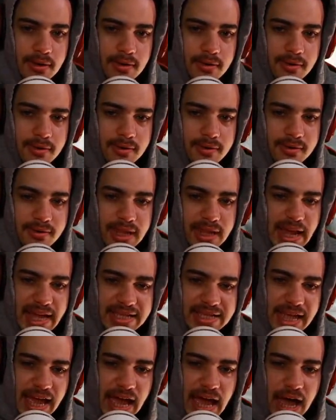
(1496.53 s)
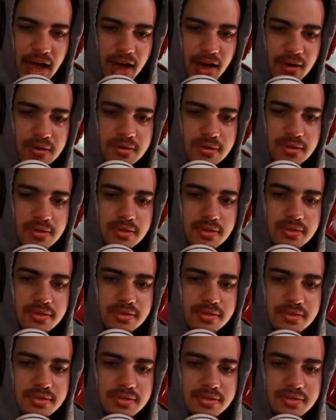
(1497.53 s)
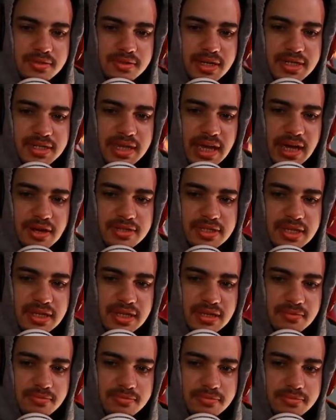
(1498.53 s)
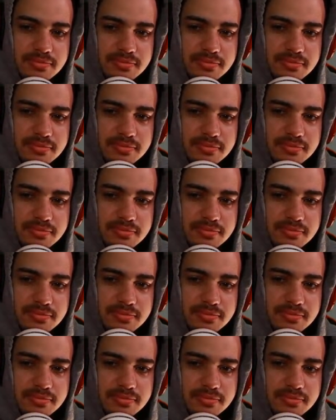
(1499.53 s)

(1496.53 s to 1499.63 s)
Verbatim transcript: guys. Let's go. Let's go. Let's go, team.